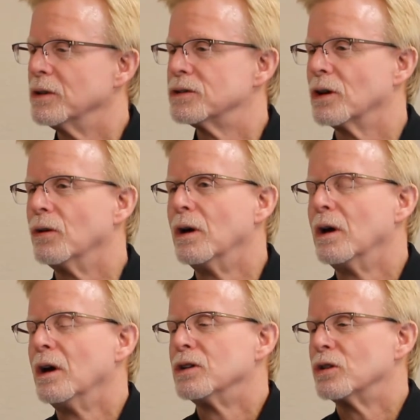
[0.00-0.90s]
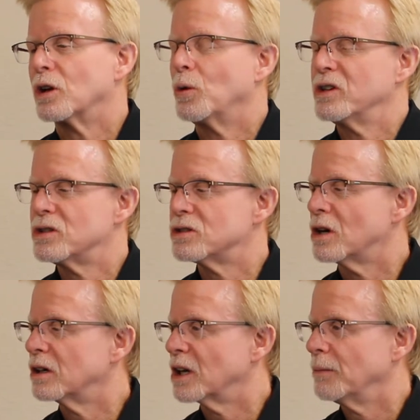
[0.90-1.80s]
And so the questions
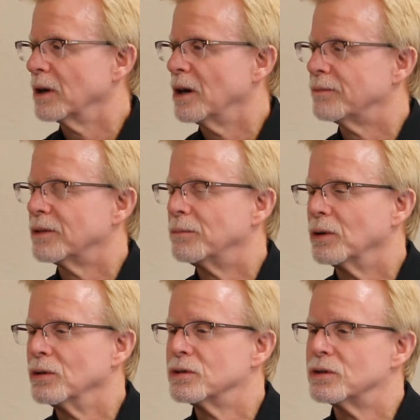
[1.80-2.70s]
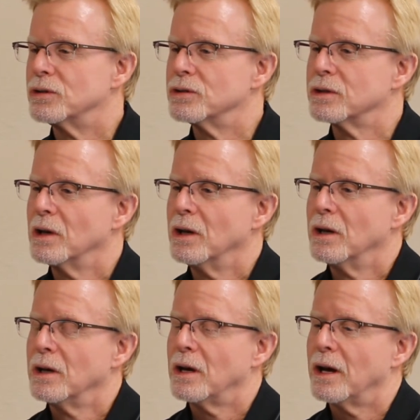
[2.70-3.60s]
started coming up from producers,
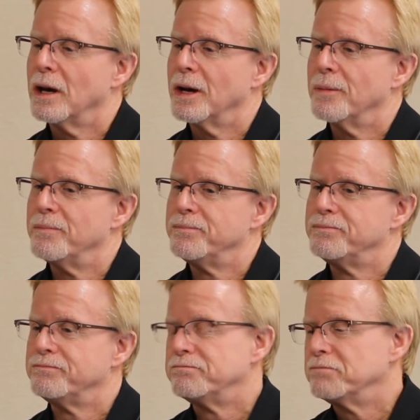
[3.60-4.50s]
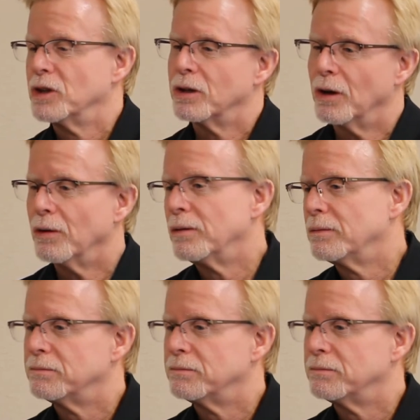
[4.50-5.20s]
how do